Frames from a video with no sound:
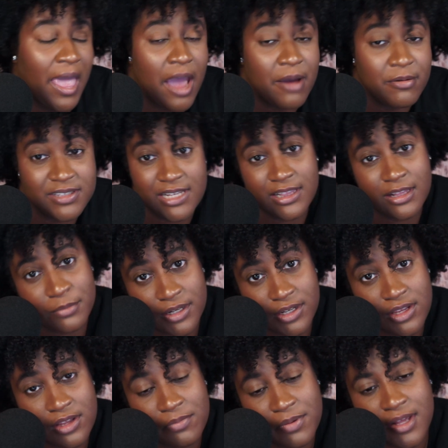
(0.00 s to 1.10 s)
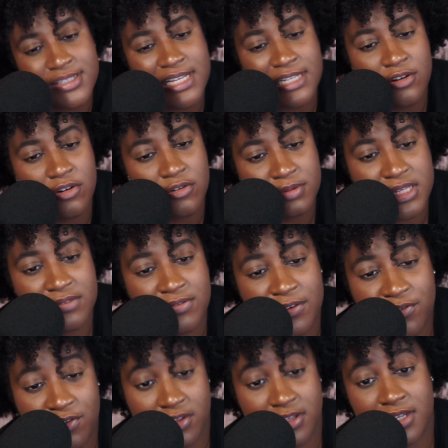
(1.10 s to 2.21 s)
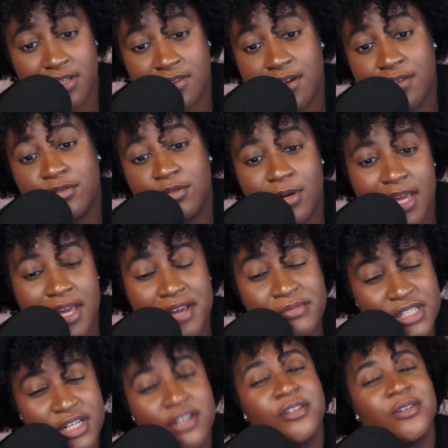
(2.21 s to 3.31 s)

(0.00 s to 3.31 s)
would take the money because I don't believe in falling in love through a game show.